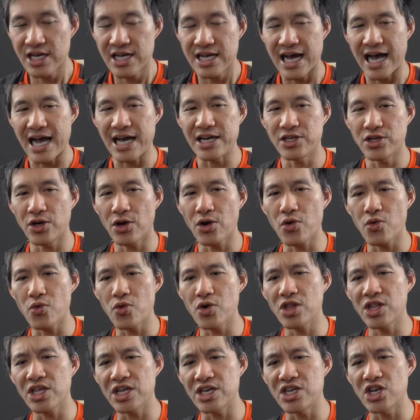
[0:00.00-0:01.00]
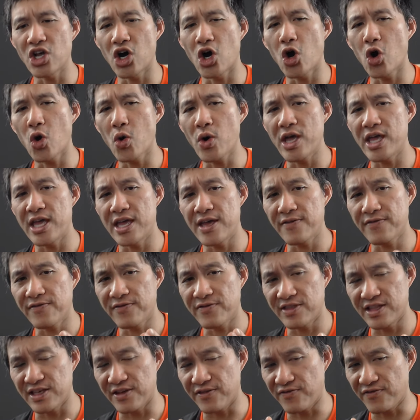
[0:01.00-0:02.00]
I don't really know
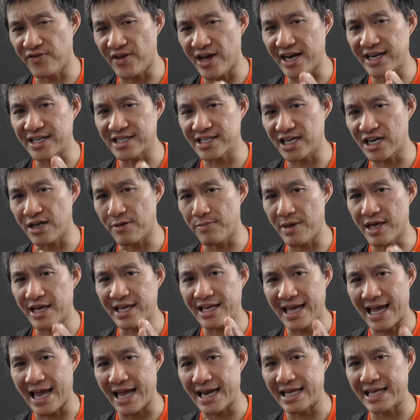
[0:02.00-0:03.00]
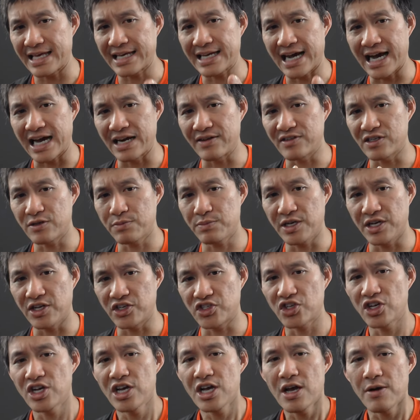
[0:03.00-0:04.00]
if the Fed is going to make any kind of
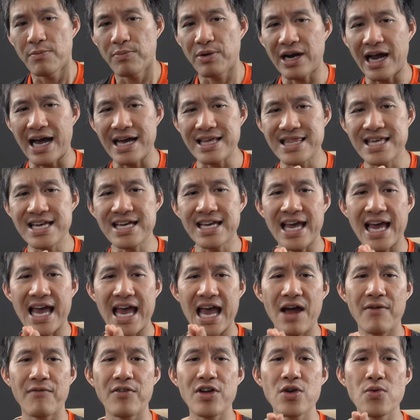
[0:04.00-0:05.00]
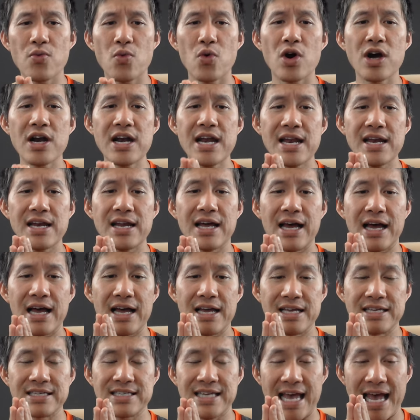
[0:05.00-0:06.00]
speech, but I think everyone
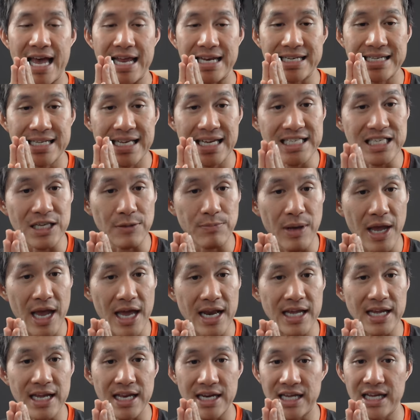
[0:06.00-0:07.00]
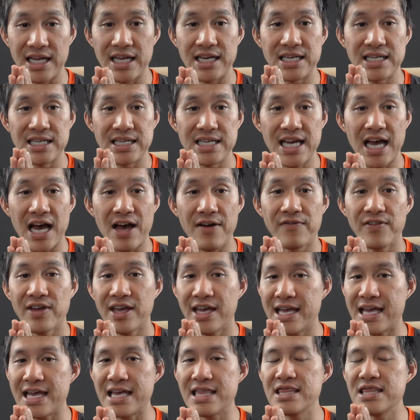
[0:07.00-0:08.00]
is anticipating an ETF
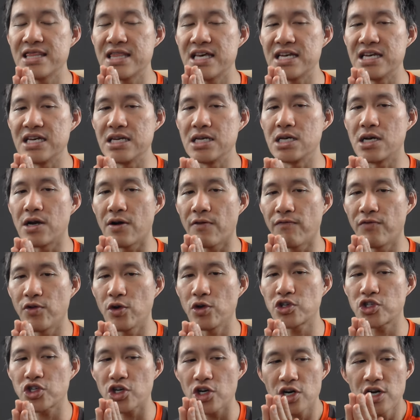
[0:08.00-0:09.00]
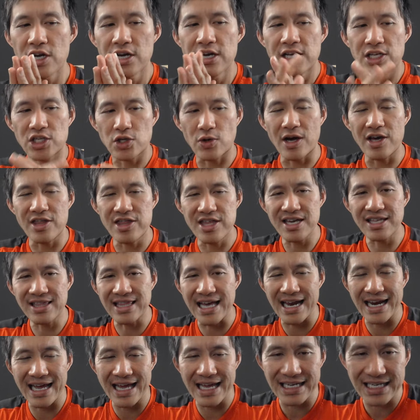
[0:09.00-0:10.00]
in the near future. So I think
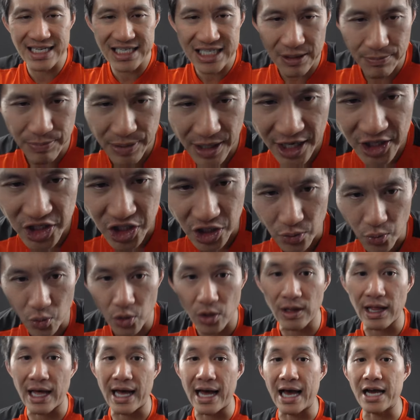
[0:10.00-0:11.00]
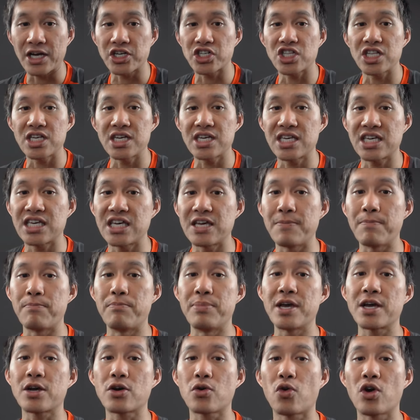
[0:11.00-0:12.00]
that anticipation will actually keep
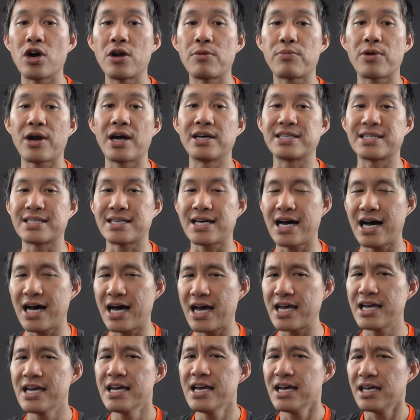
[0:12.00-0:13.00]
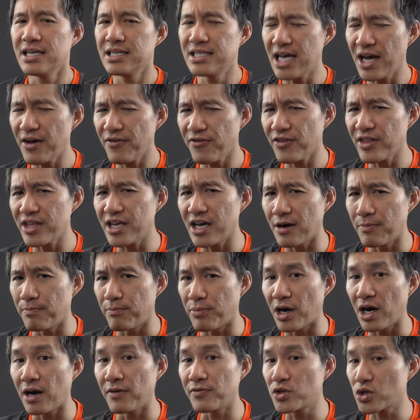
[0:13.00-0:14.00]
Bitcoin prices high, definitely
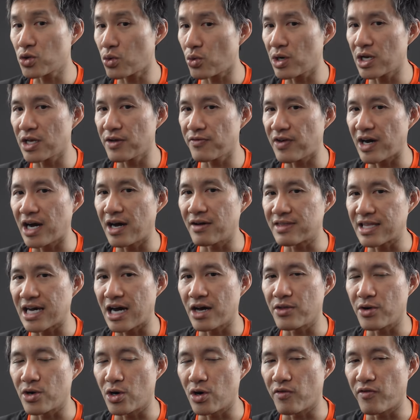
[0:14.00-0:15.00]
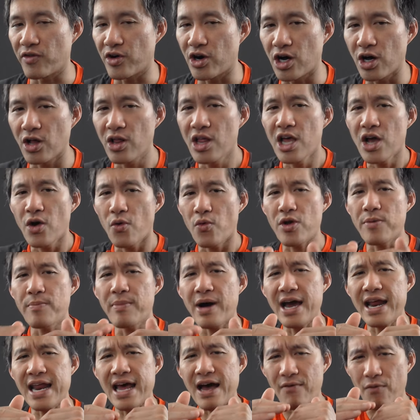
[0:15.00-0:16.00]
above 25,000 overall. We
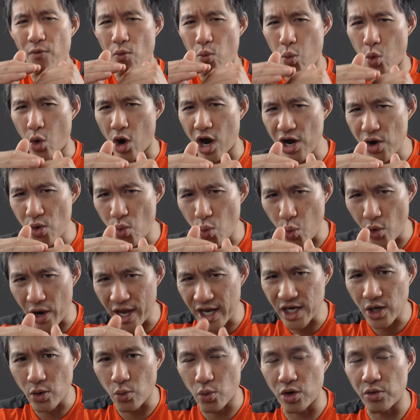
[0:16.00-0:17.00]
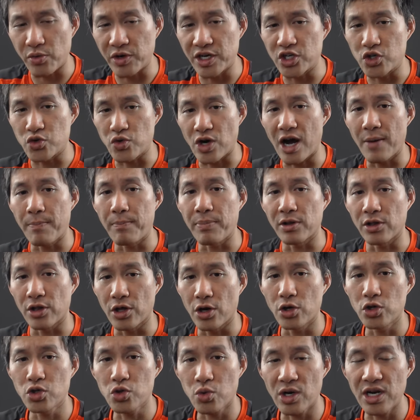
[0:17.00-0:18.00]
might have one wick where we drop
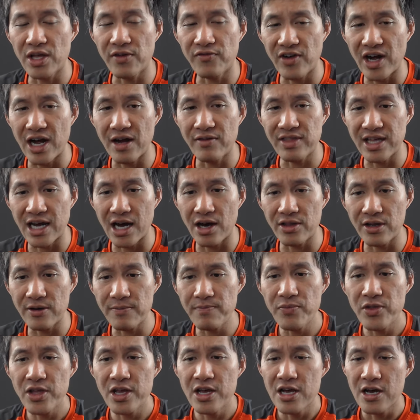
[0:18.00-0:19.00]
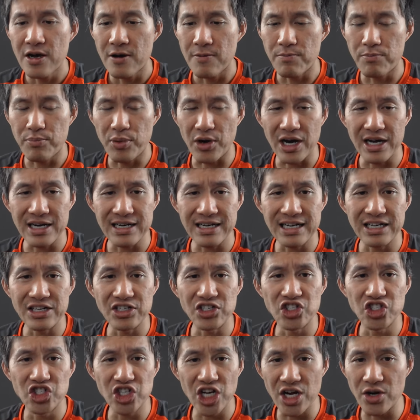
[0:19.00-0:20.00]
below 25,000, but
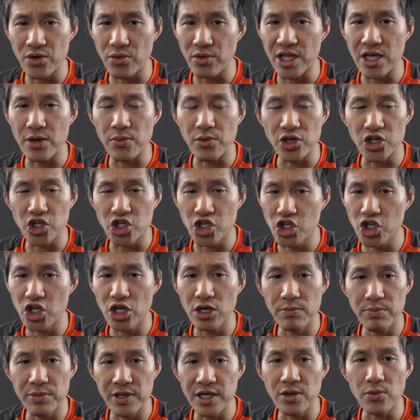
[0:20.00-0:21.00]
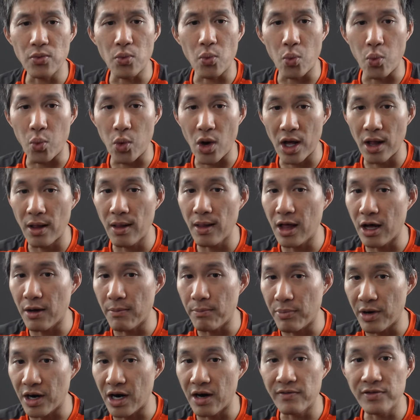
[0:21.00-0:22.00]
generally we should be well
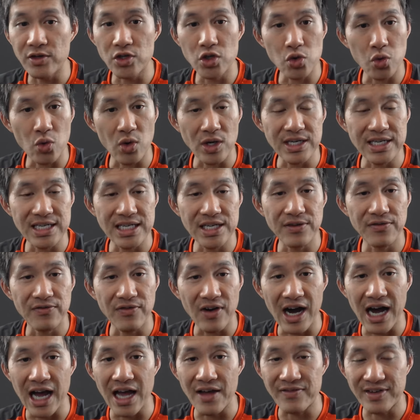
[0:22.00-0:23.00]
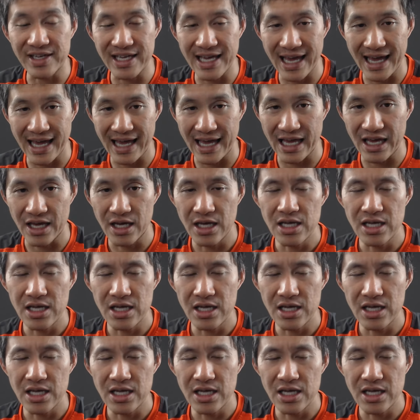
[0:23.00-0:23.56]
above 25K.